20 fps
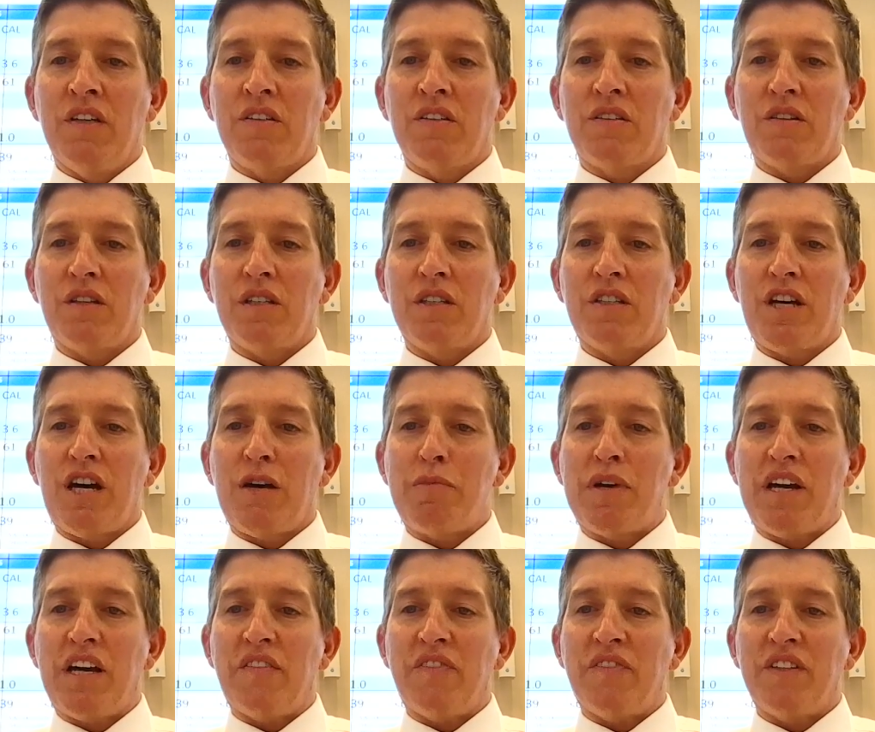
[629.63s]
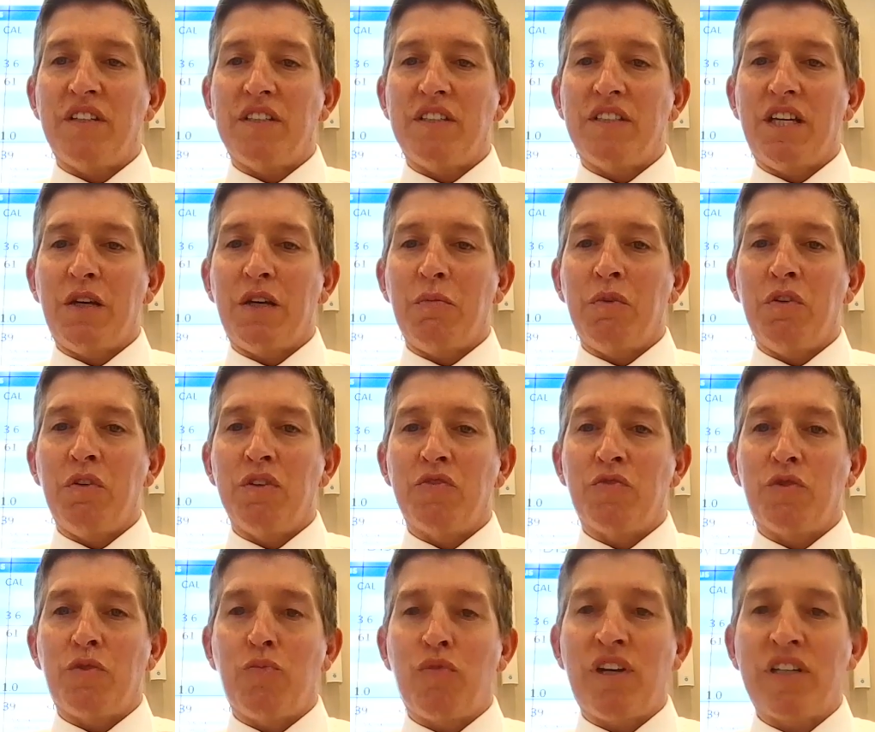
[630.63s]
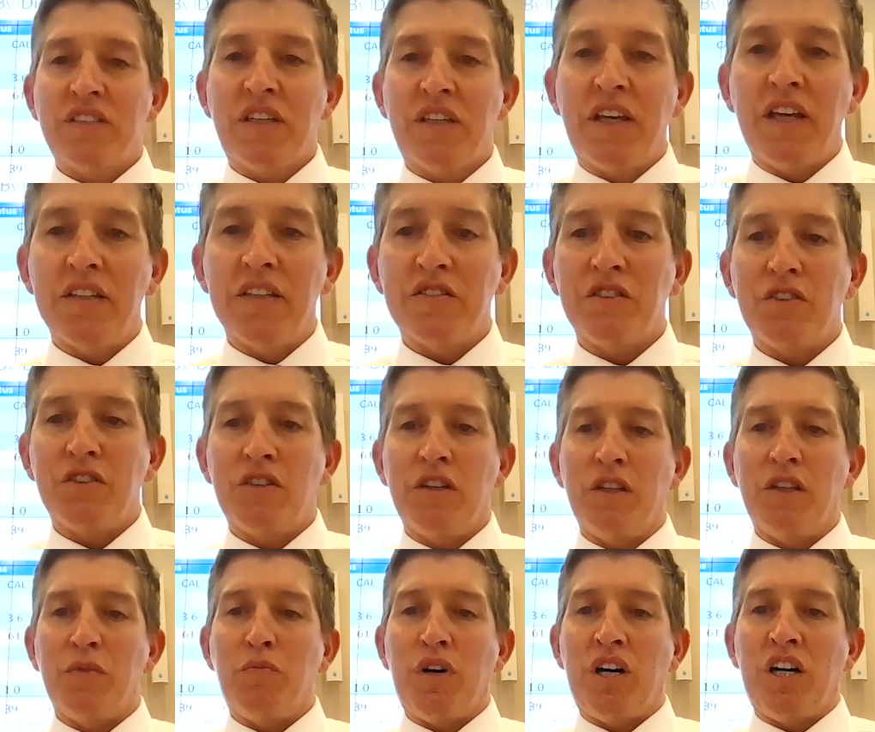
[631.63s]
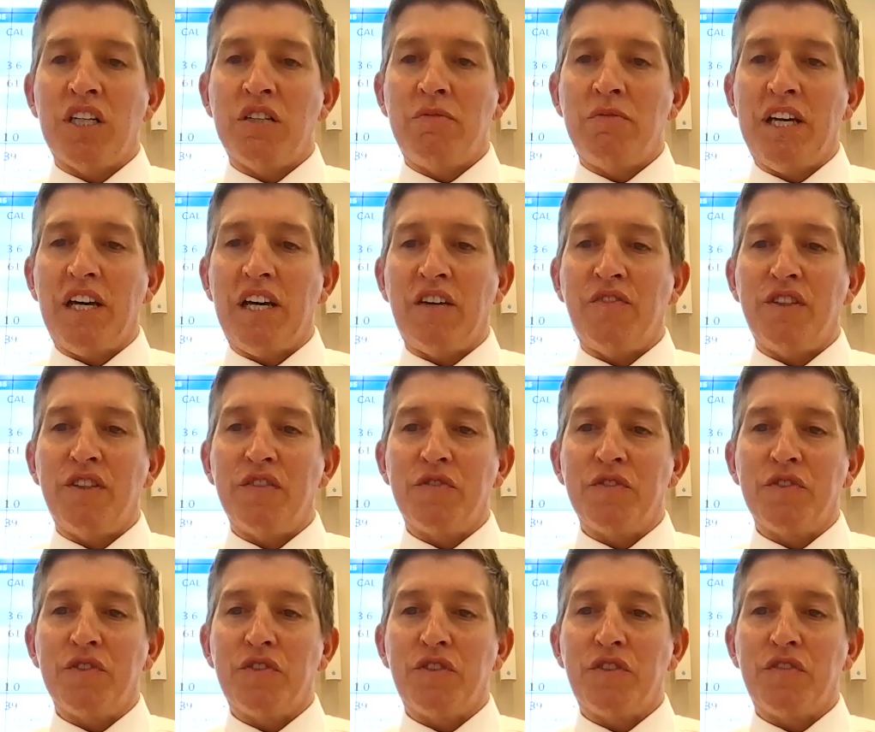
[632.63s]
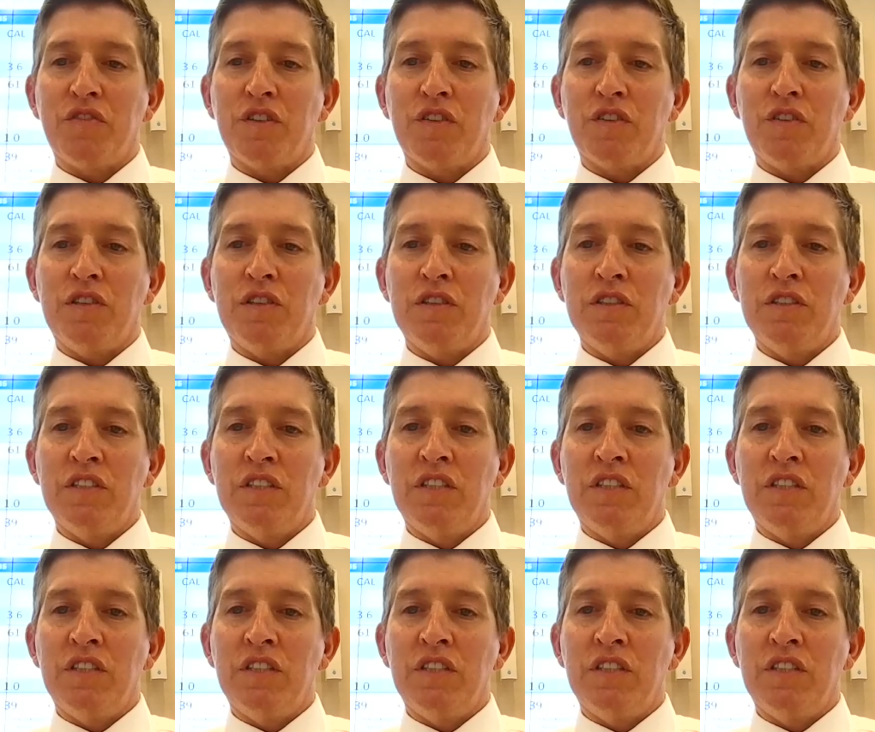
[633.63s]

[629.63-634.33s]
So the top half of the table is for breast cancer and the bottom half is for cervical.